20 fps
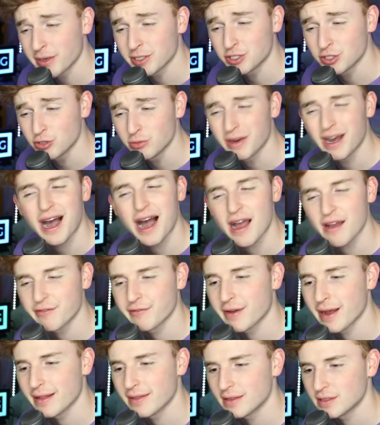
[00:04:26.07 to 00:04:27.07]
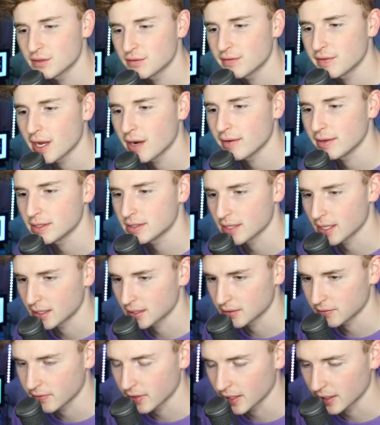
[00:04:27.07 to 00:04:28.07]
know about you, but I find this very
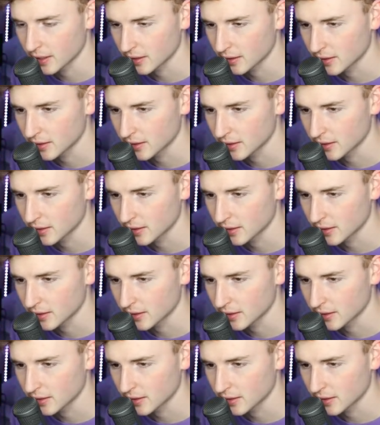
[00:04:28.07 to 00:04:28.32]
satisfying.